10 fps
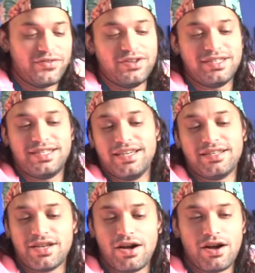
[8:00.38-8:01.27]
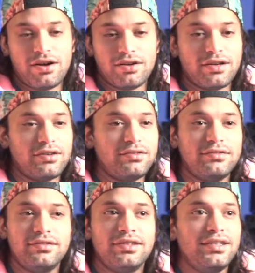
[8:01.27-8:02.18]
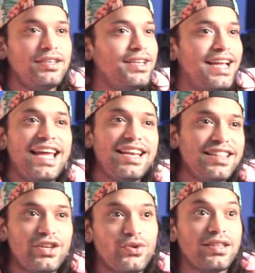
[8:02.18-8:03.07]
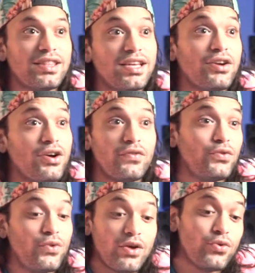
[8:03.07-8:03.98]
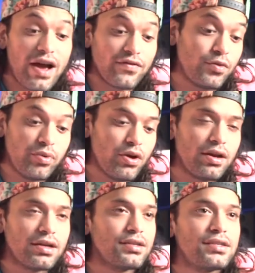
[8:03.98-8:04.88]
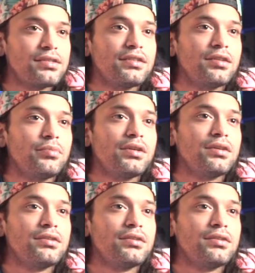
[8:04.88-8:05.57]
on TikTok, on anything you can think of. You have to be on it consistently because